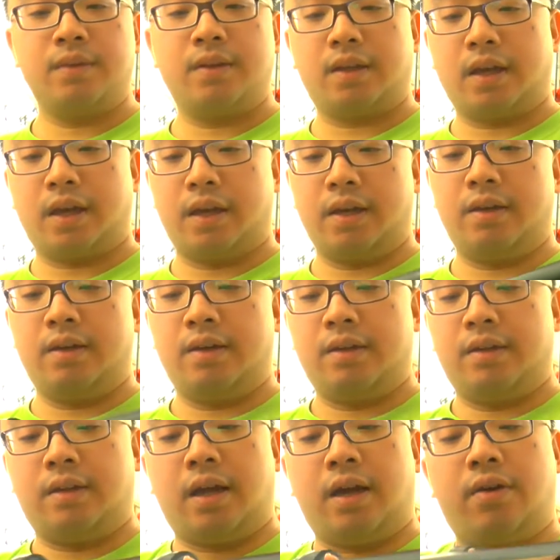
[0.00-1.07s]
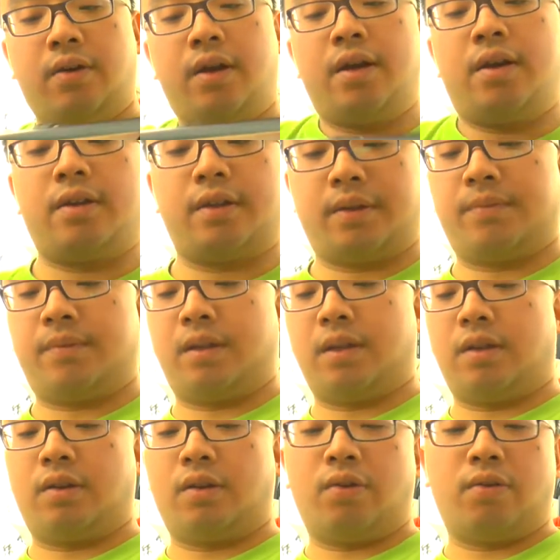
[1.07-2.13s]
Okay, now here, the
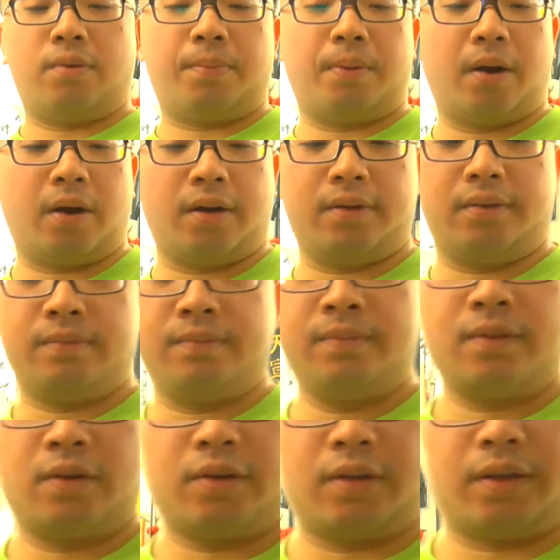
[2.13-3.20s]
lower part, Or